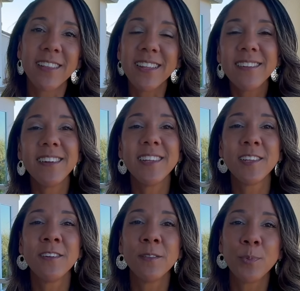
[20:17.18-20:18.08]

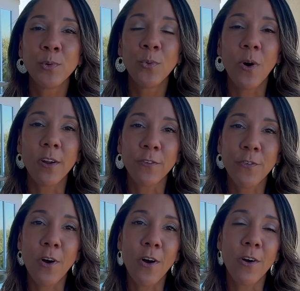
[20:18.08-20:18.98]
listening to the pool
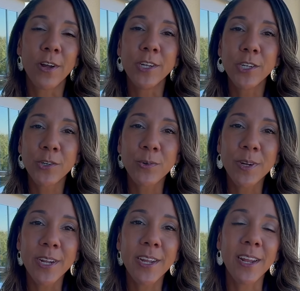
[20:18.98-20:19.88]
waterfall,
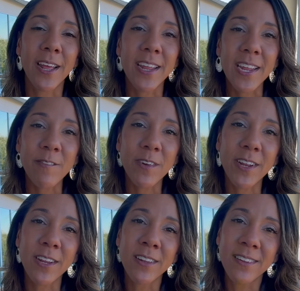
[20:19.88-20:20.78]
enjoying an
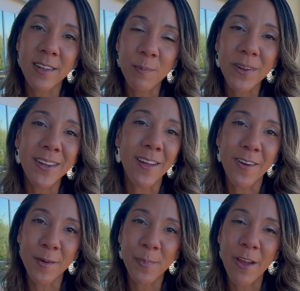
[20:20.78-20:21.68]
evening, sipping
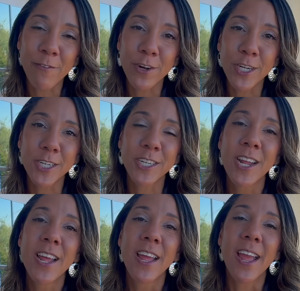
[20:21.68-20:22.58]
on a beverage,
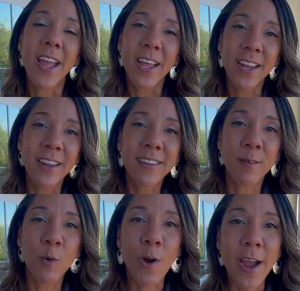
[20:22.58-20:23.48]
and
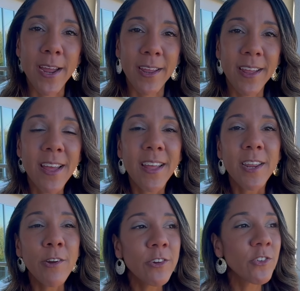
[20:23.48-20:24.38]
some quiet.
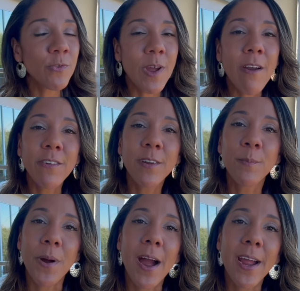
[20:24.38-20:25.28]
You're
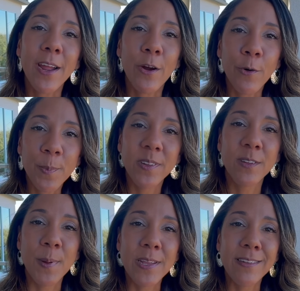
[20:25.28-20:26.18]
surrounded by open
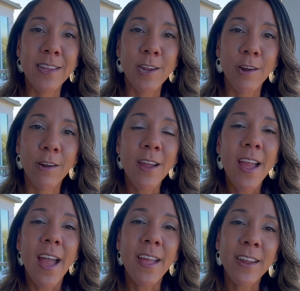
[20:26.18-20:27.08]
space here.
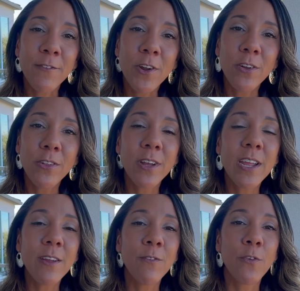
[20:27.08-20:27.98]
And if you're
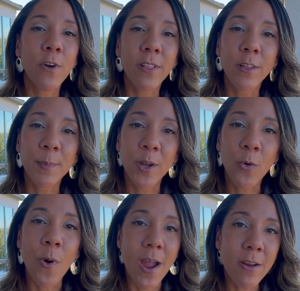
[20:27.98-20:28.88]
looking for a little bit
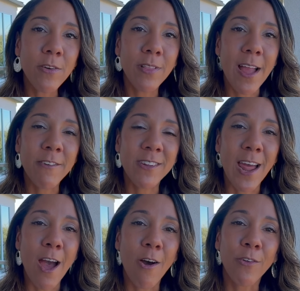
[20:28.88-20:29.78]
quieter
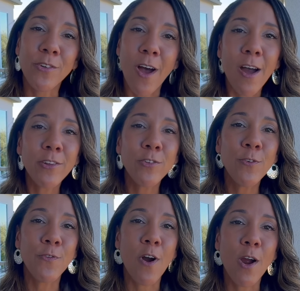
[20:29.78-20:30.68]
lifestyle, not
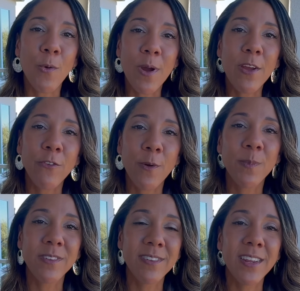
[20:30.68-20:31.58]
too far away
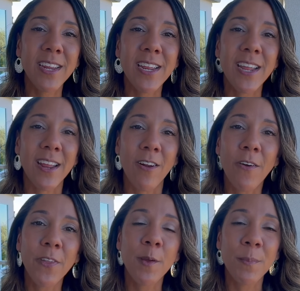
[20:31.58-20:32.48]
from the city and
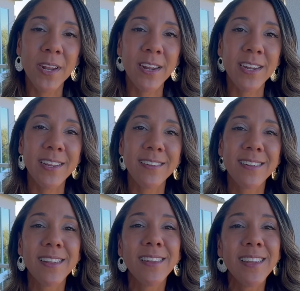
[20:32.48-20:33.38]
all the
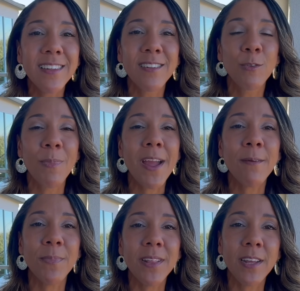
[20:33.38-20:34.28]
amenities, then this
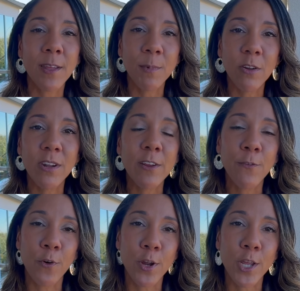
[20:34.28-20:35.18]
might be the community
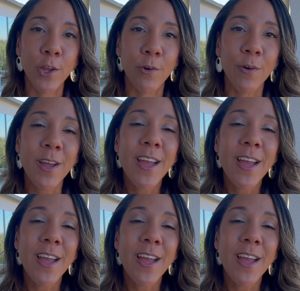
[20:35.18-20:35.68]
for you.